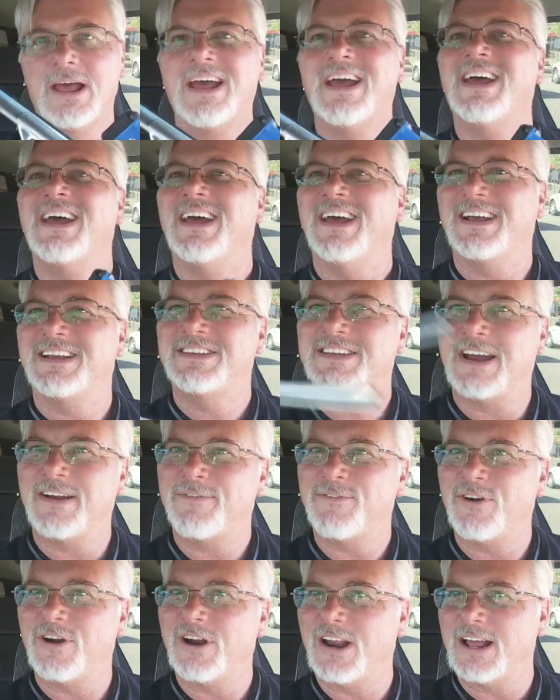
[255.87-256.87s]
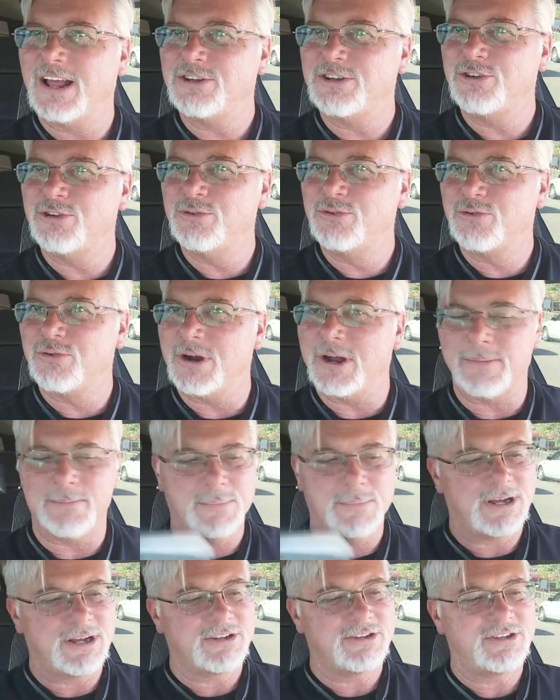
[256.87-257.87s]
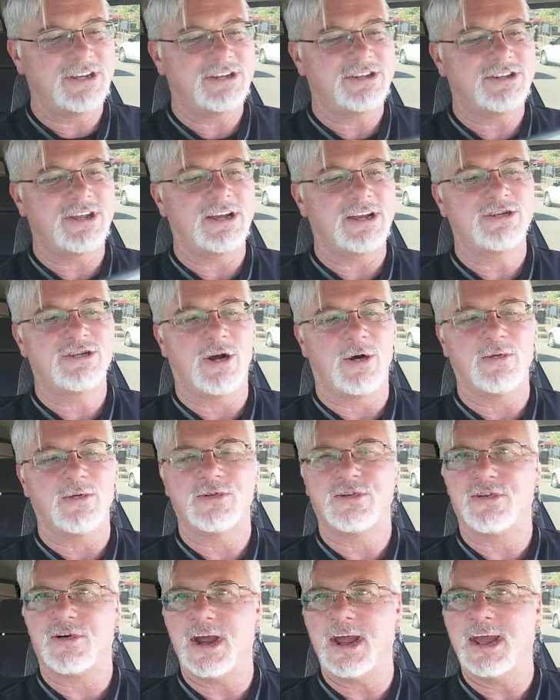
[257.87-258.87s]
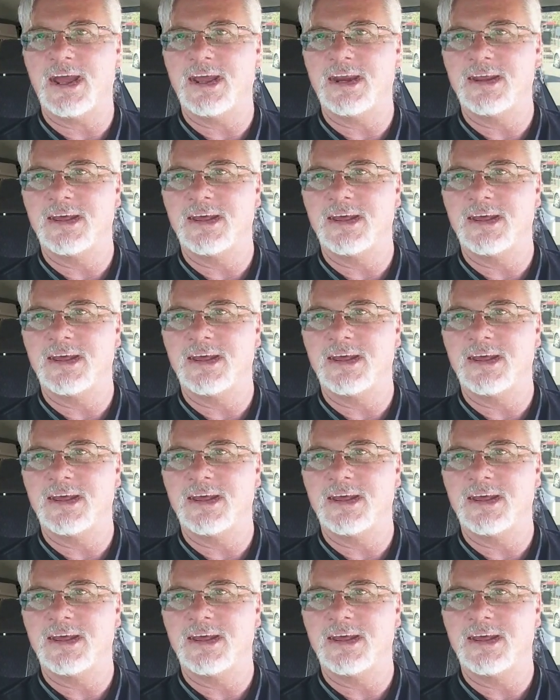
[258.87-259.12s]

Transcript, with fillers: Except for it lets you drip because these things don't drain.